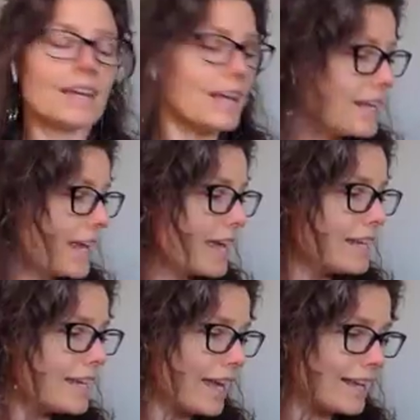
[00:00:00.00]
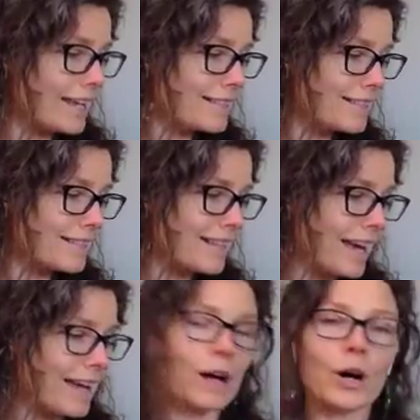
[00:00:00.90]
In any case,
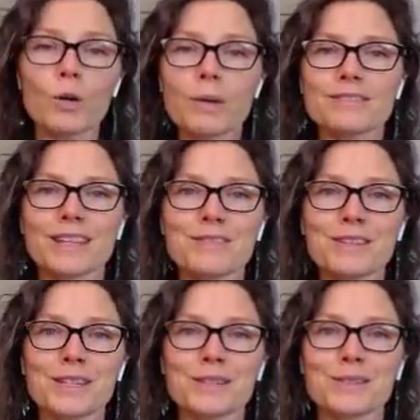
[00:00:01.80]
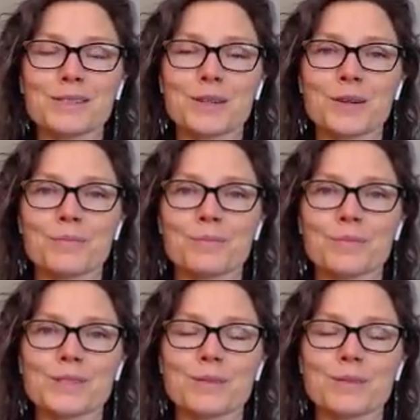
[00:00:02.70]
I hope I've given you some